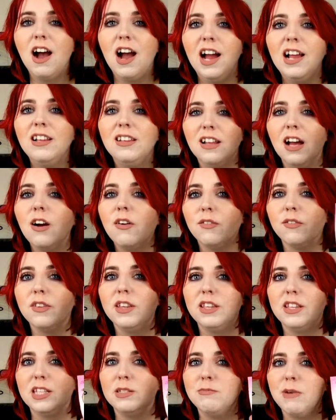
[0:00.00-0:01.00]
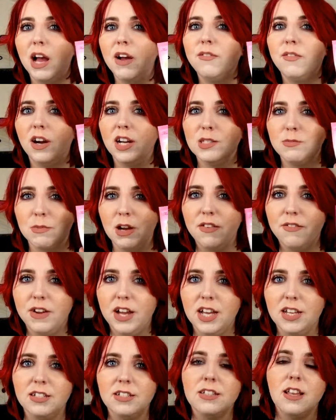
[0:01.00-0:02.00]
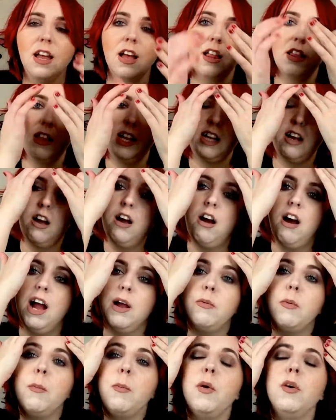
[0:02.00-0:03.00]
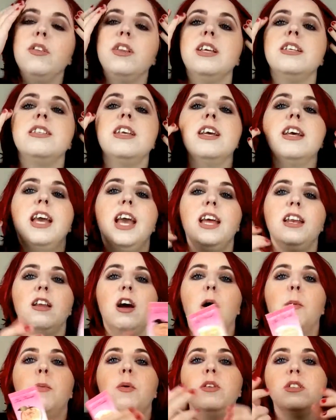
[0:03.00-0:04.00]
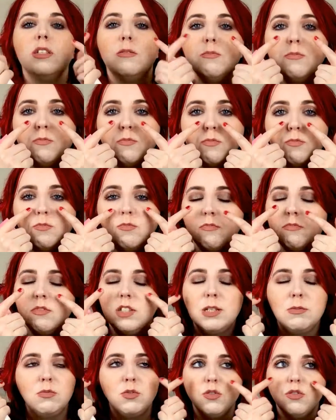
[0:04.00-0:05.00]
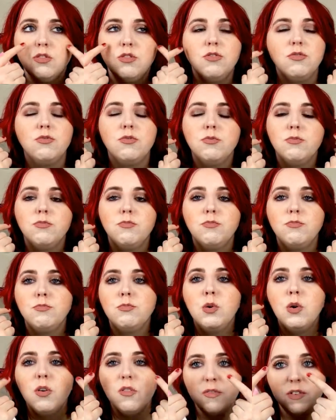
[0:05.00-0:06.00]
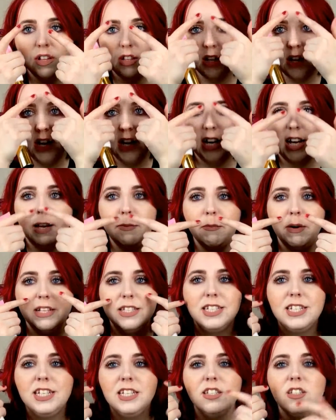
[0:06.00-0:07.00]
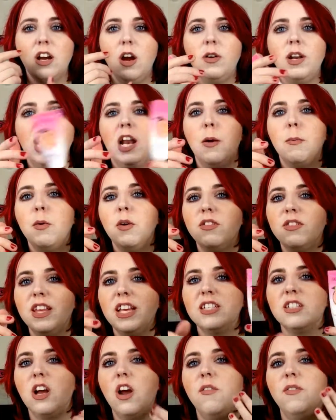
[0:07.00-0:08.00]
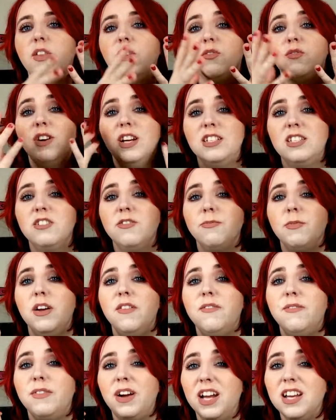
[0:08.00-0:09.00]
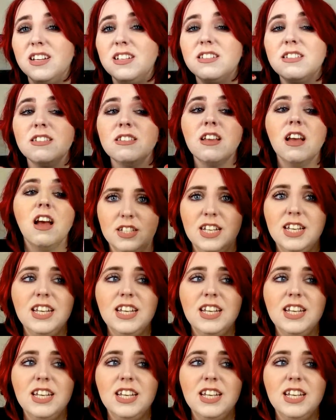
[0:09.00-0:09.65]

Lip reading: I love that this mattifies my face. Like, I will put this, again, I'll put some sort of pore filler in my T-zone and I'll put this over the rest of my face.